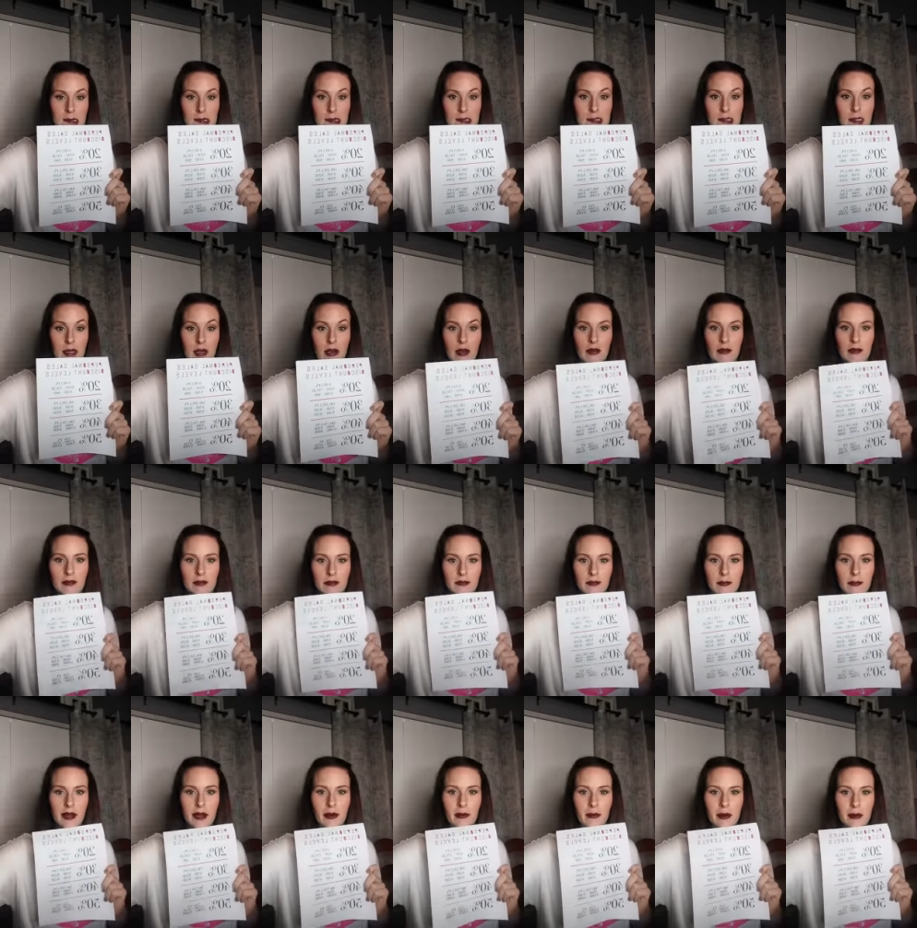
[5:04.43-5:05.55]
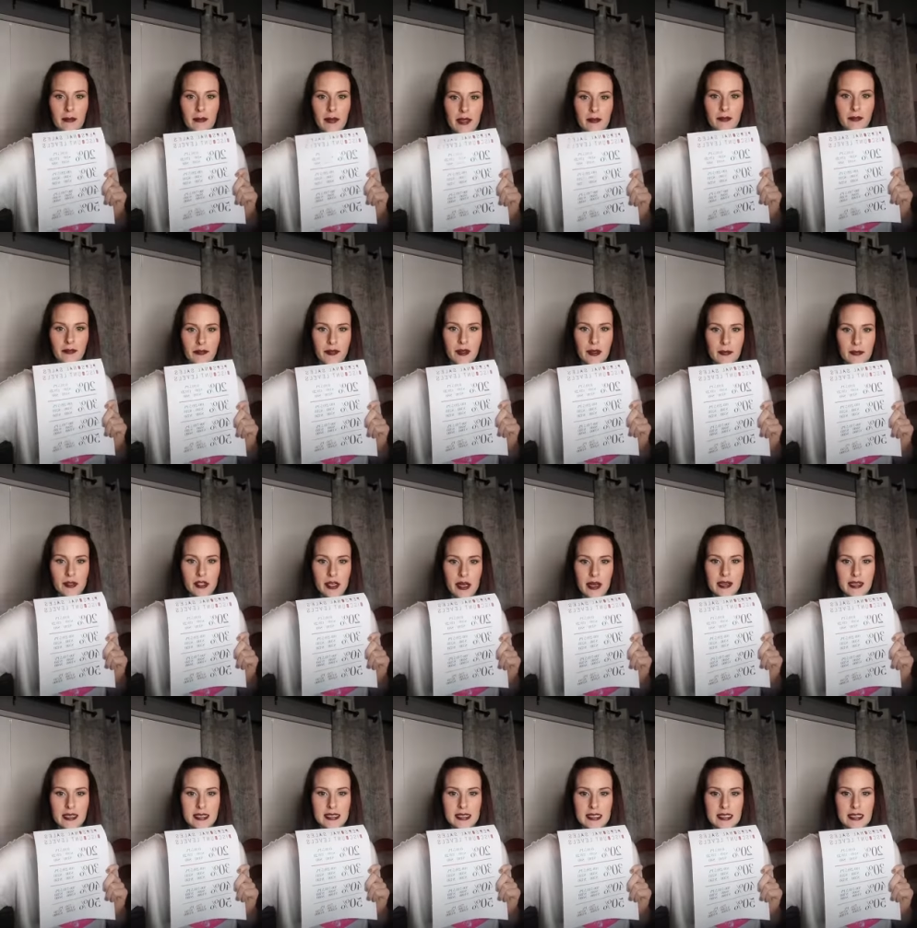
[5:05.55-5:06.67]
Y'all, bear with me. I'm trying
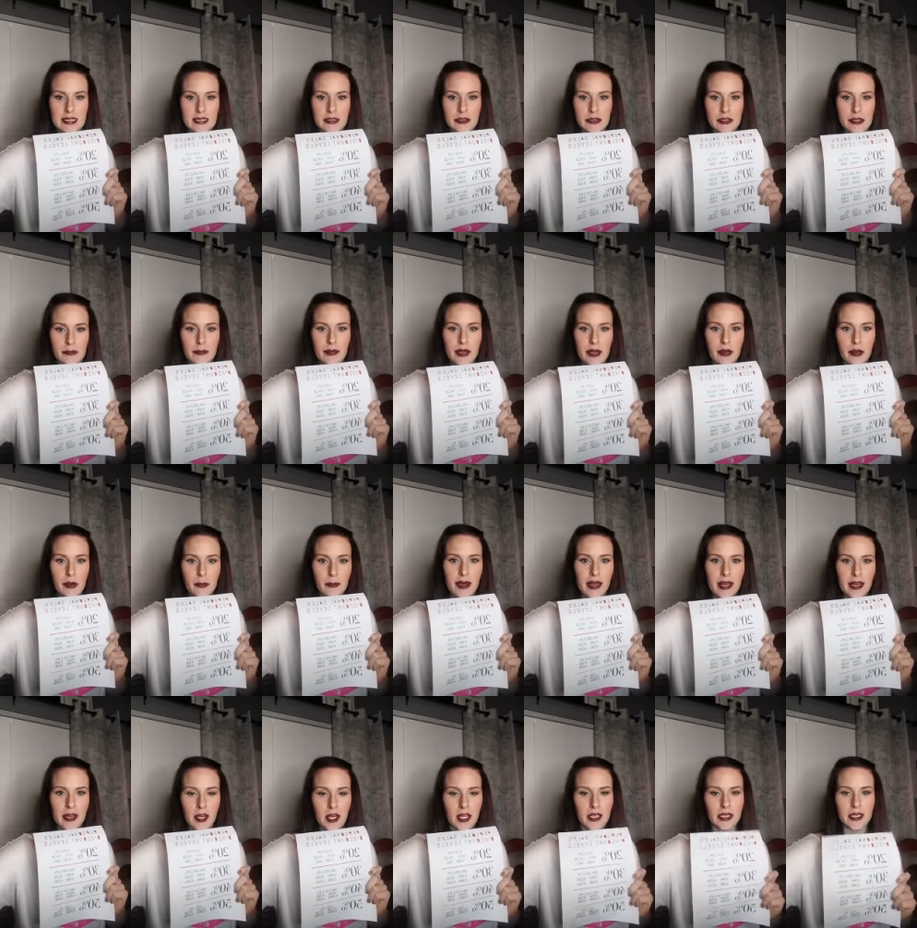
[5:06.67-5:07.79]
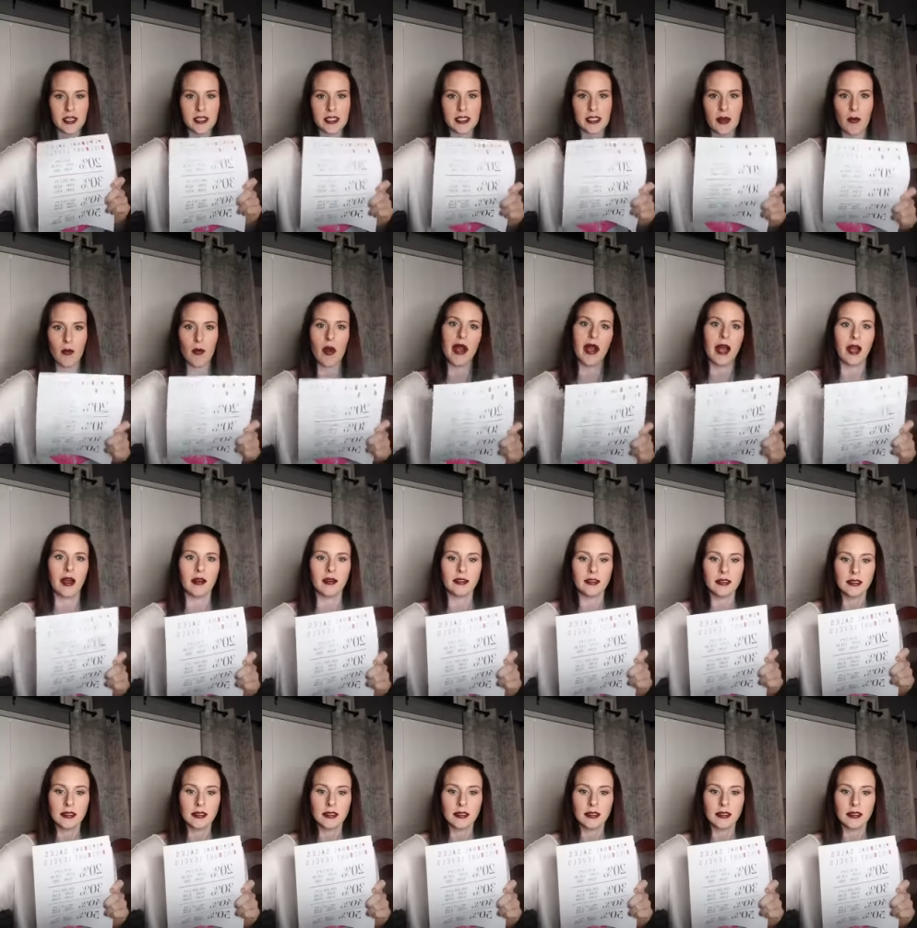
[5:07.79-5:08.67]
to see. There's a mirror button on here somewhere.